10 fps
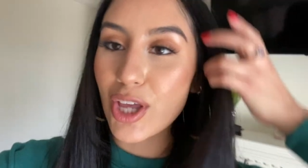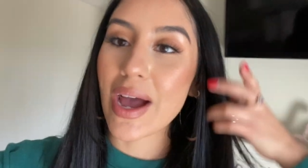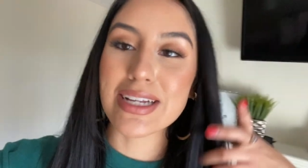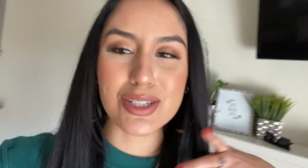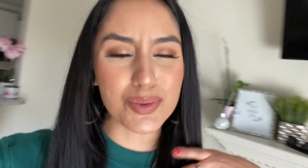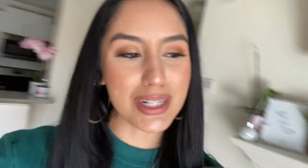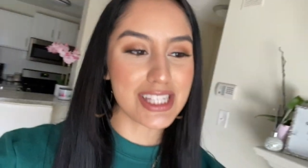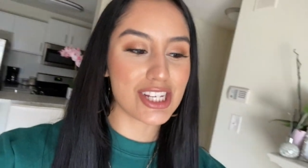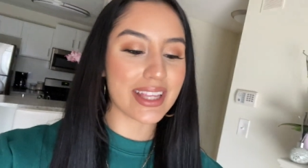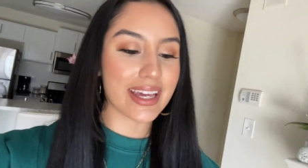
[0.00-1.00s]
I just wanted
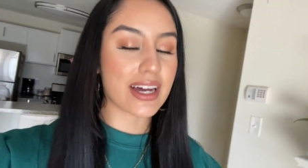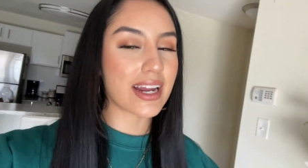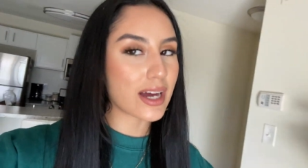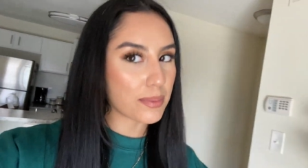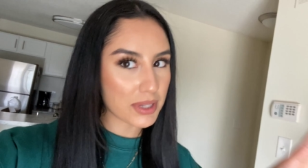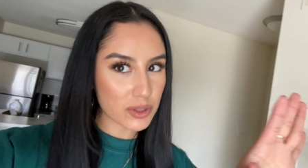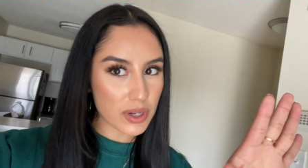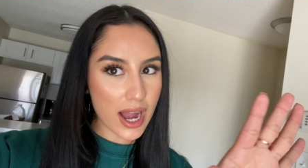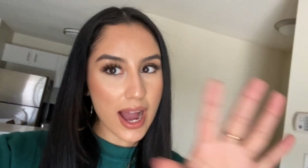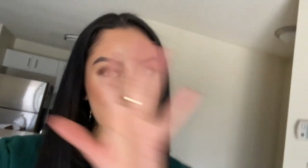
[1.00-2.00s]
to like kind of update you
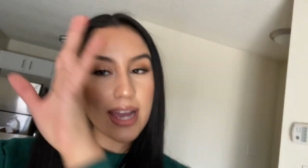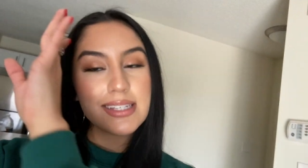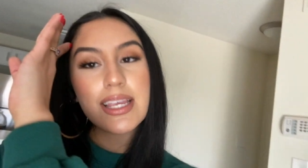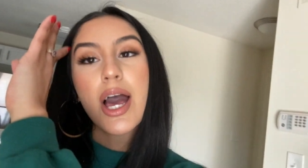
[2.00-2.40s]
guys,